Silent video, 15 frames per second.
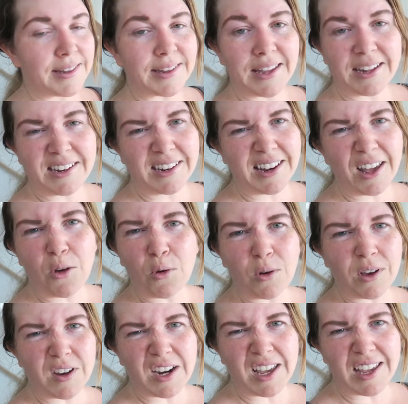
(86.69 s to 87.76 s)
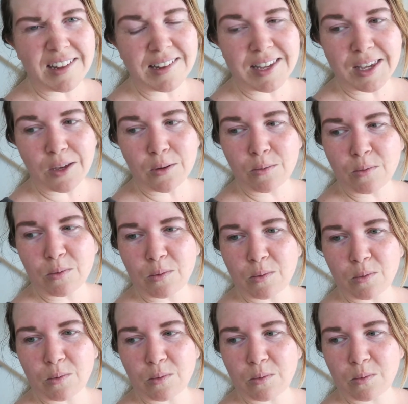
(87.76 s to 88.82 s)
started like organising
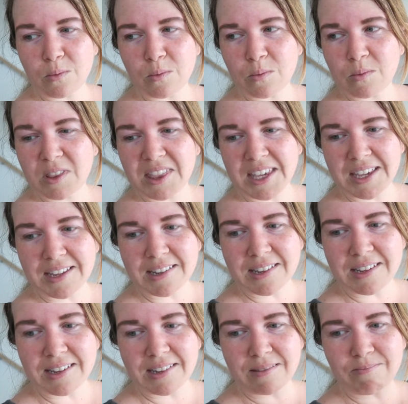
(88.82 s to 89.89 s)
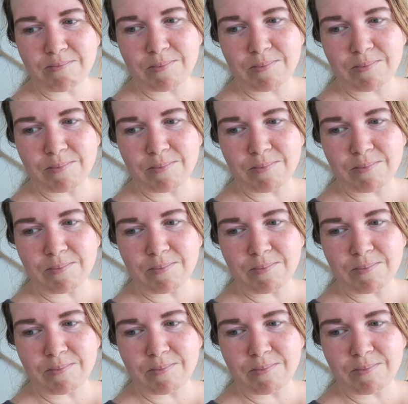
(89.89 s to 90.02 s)
things to